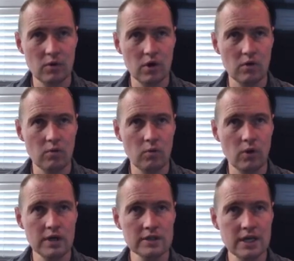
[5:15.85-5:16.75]
Well,
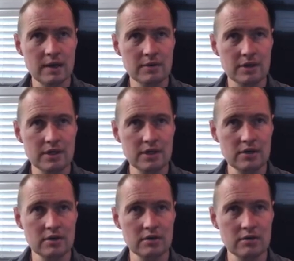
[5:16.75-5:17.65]
1 times
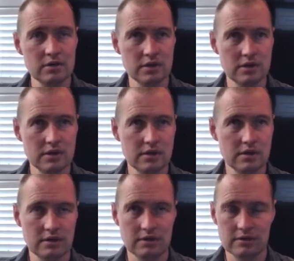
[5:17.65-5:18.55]
q
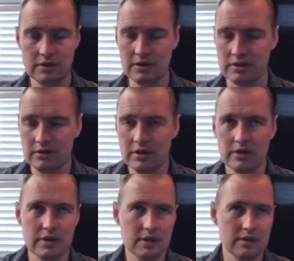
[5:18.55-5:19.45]
doesn't do
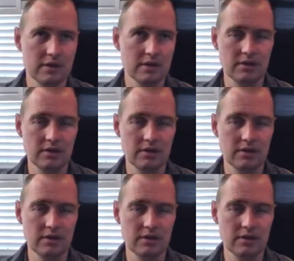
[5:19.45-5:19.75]
anything.